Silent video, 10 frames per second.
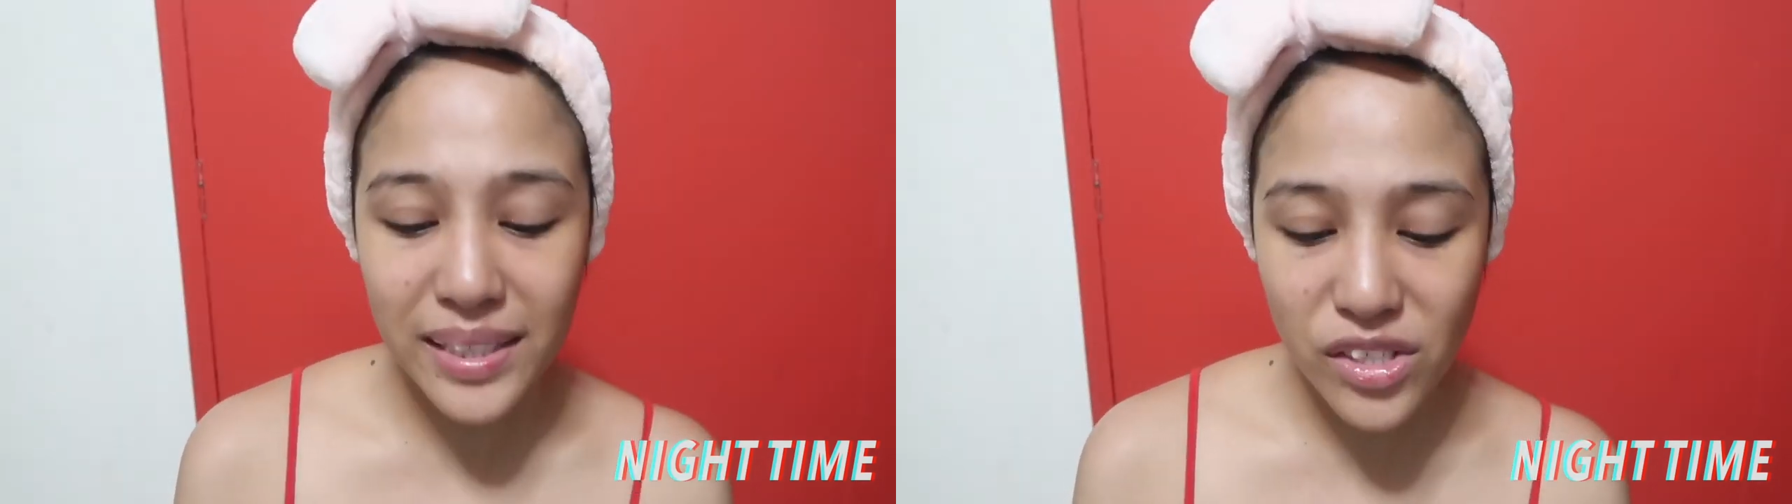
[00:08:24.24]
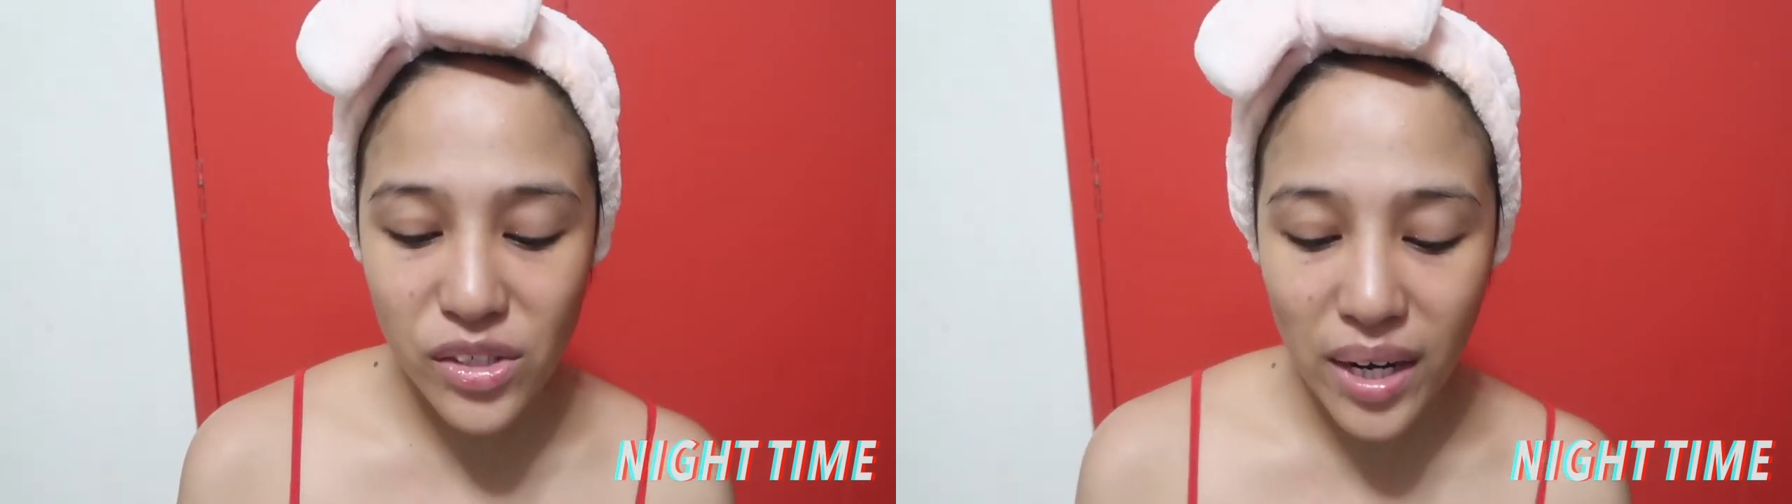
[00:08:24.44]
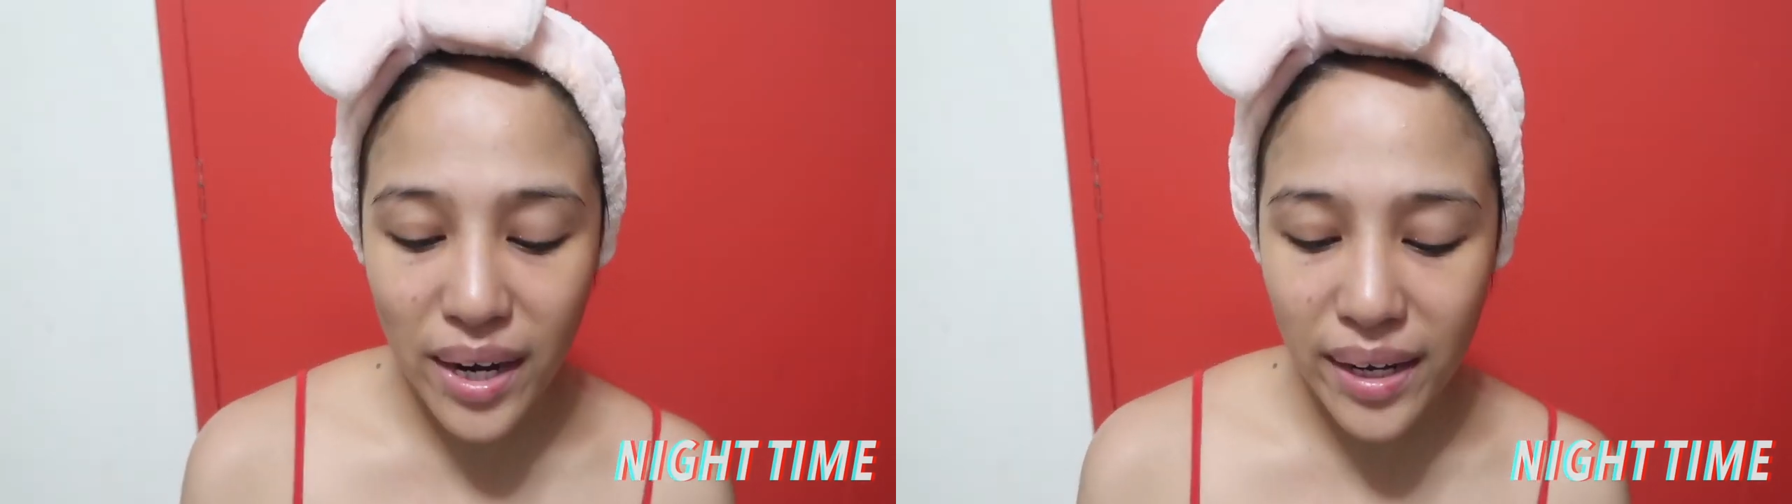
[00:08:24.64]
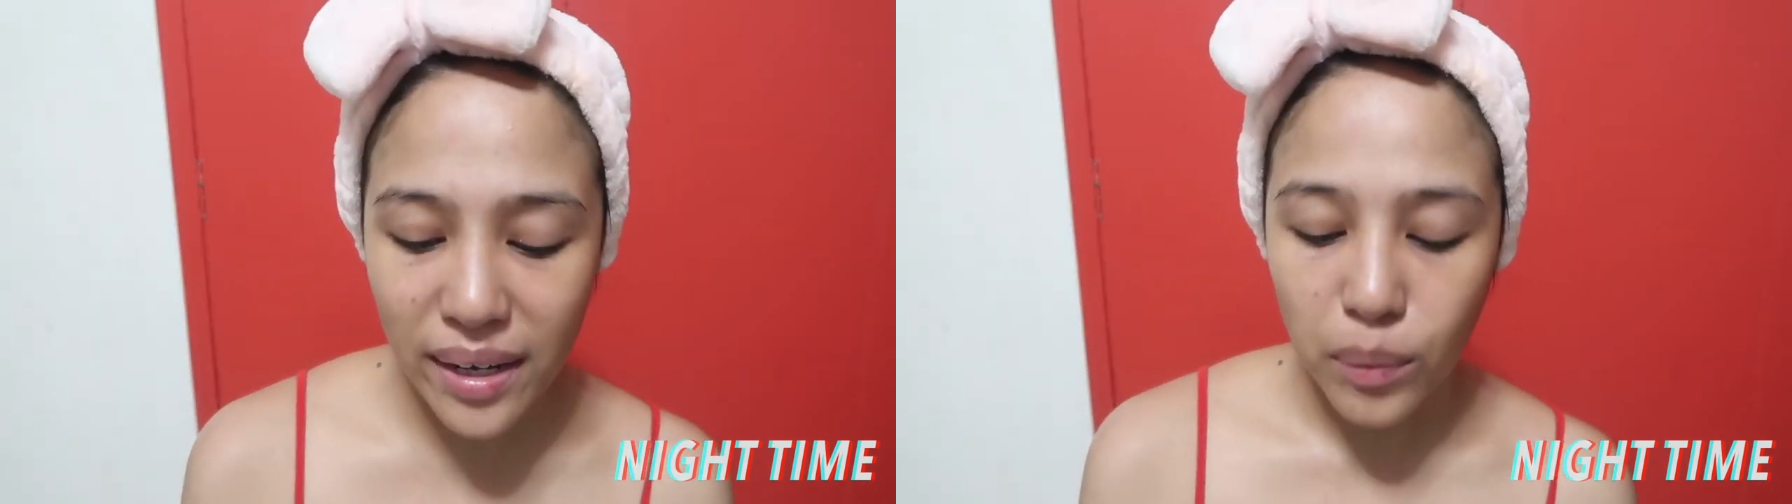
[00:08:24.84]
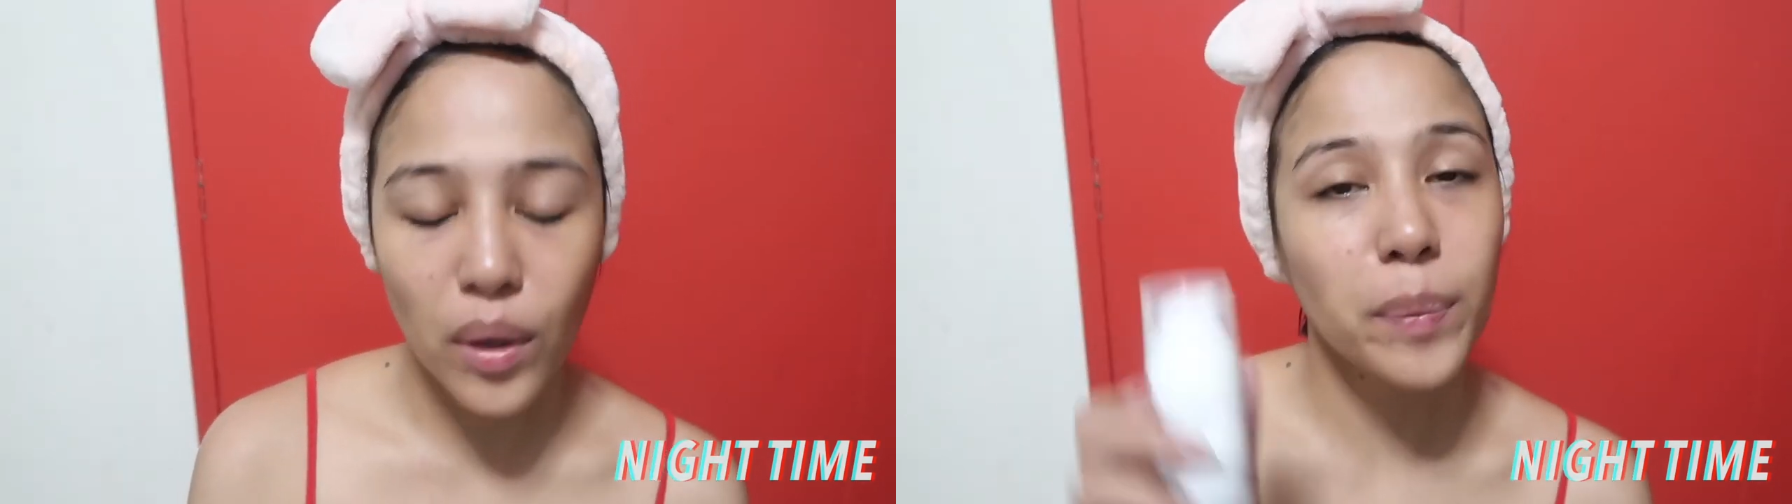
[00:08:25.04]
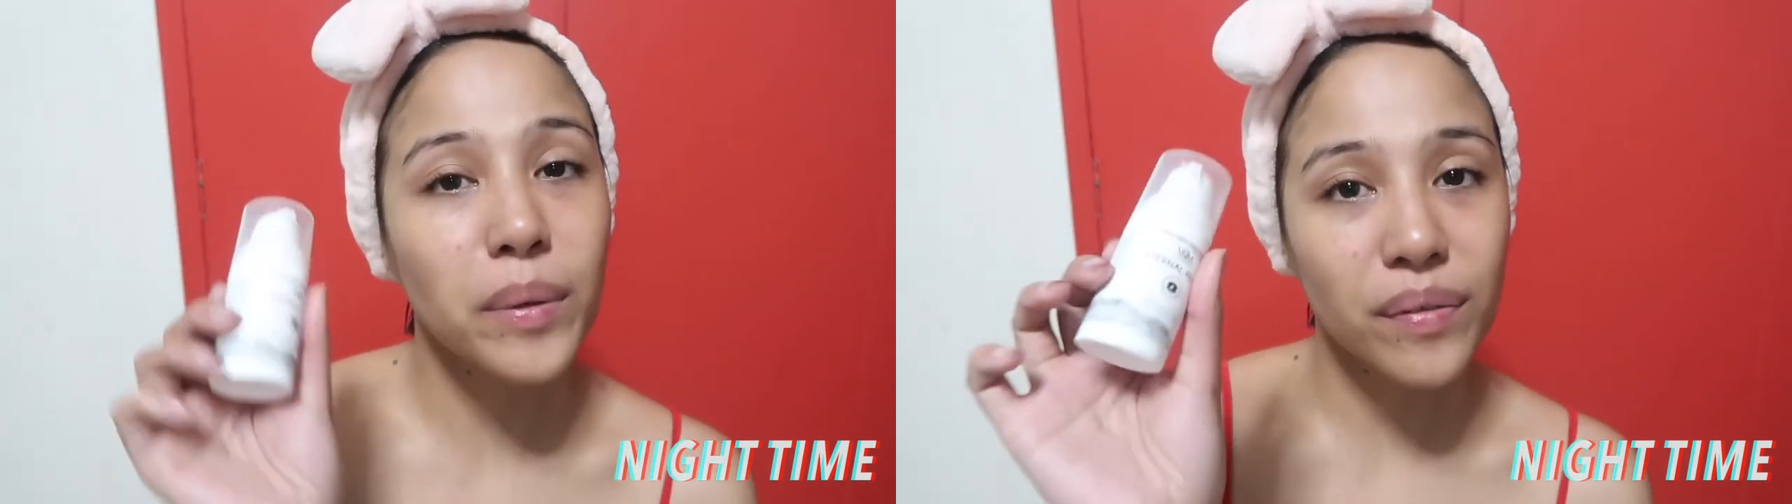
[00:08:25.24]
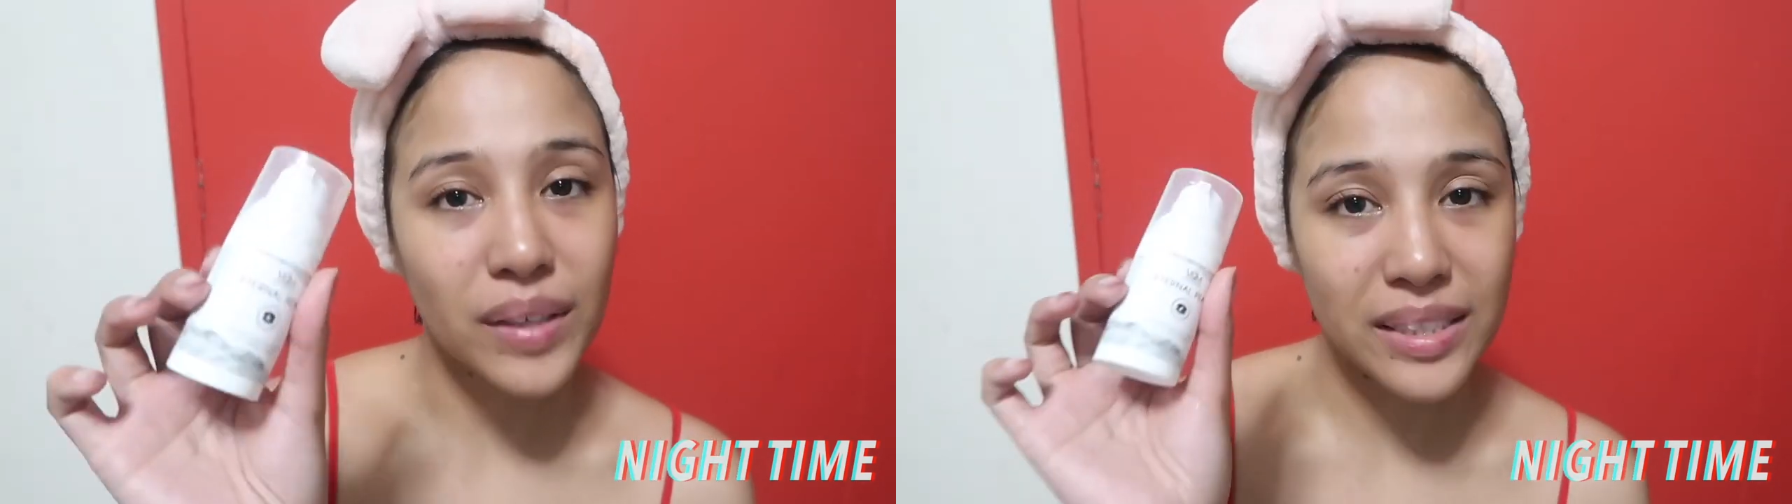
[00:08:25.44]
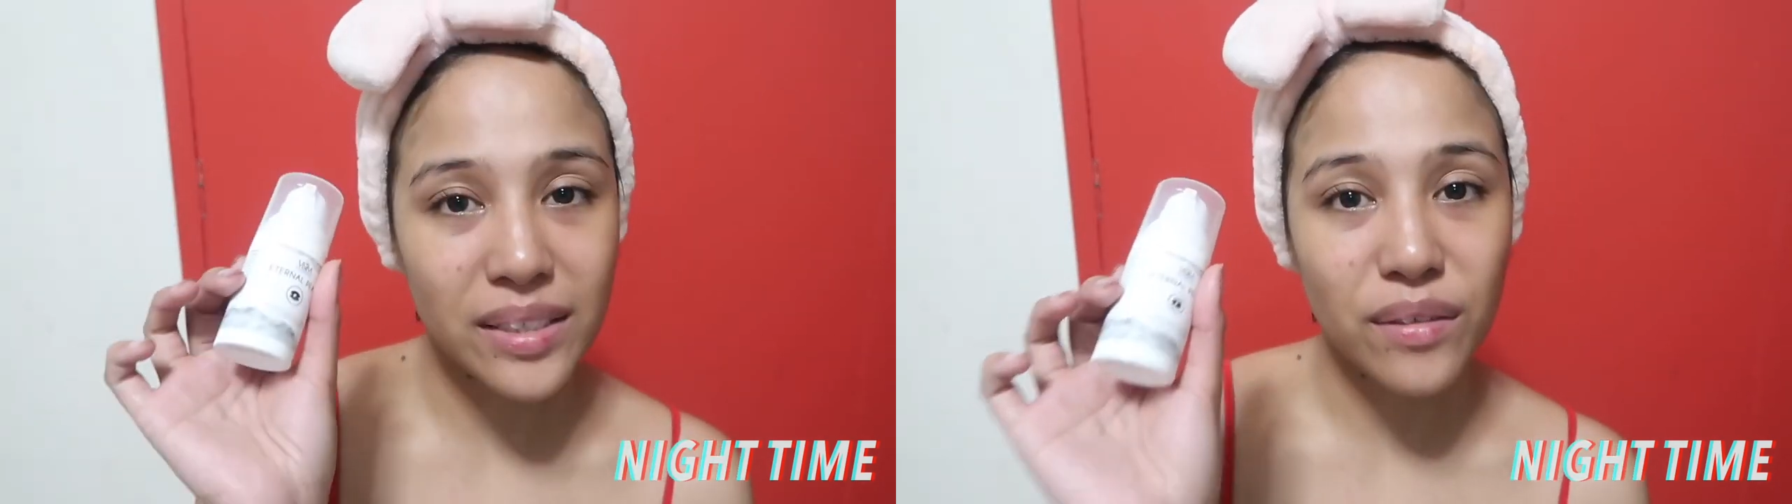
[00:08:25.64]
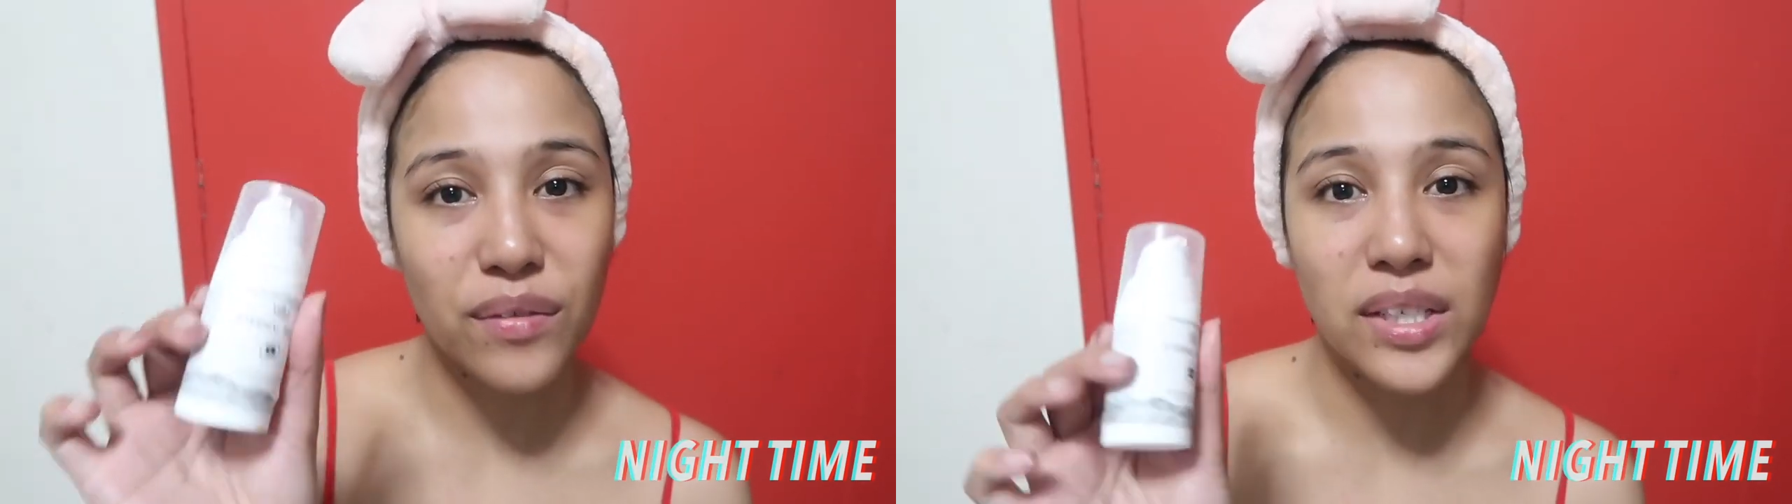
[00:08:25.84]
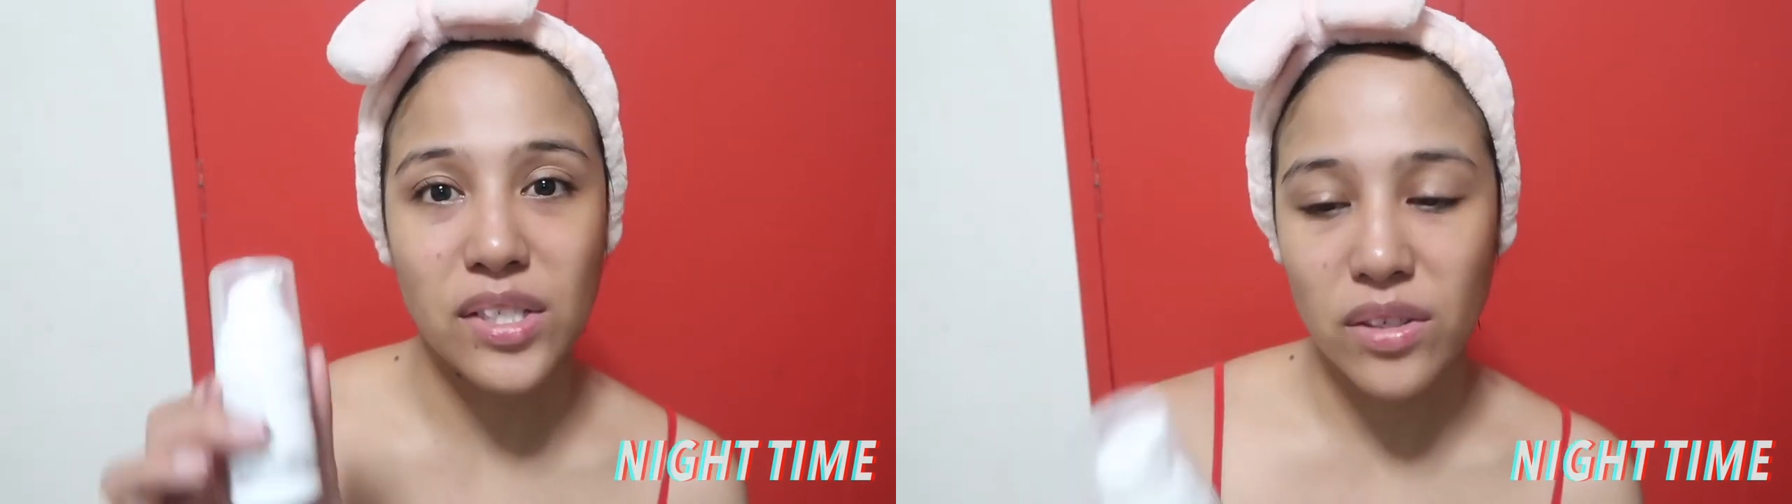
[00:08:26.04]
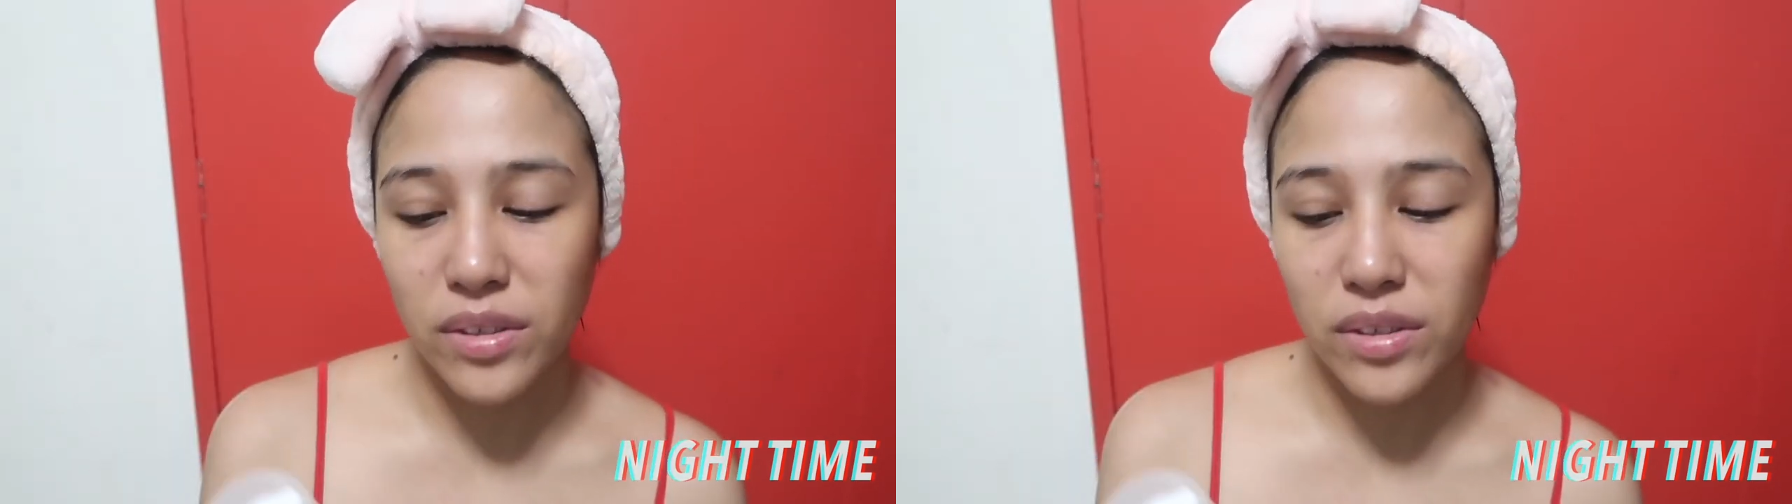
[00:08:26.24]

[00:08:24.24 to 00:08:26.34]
that's dry, pore perfecting face